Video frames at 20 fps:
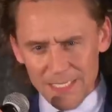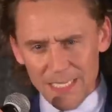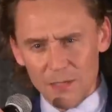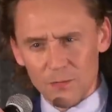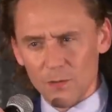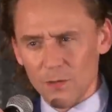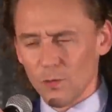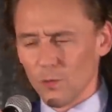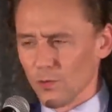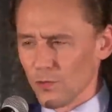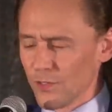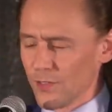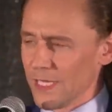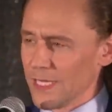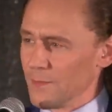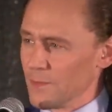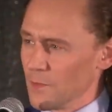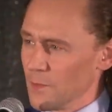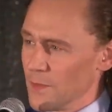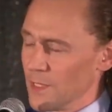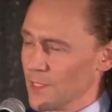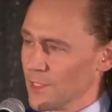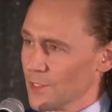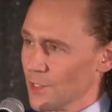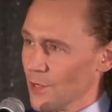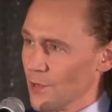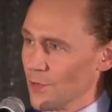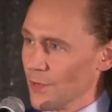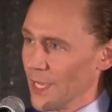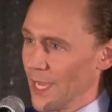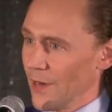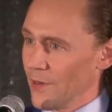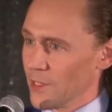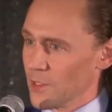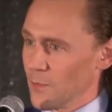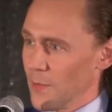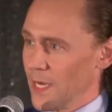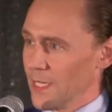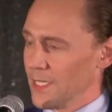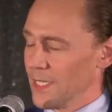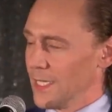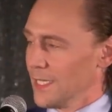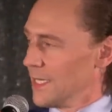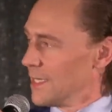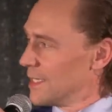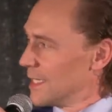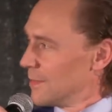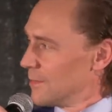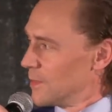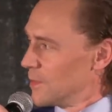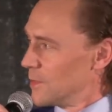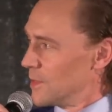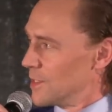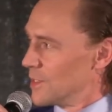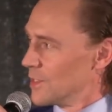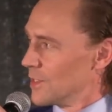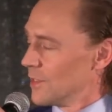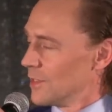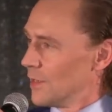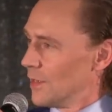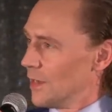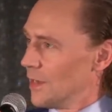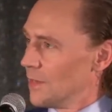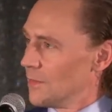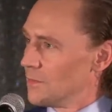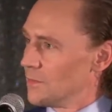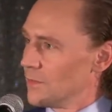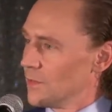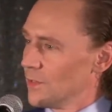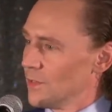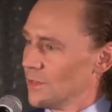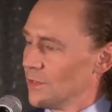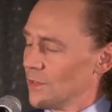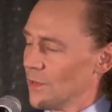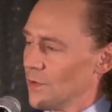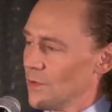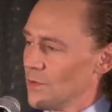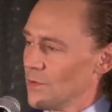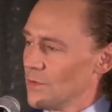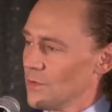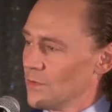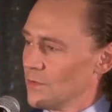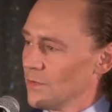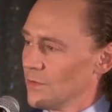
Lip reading: they all seem to be so charismatic, they seem to be so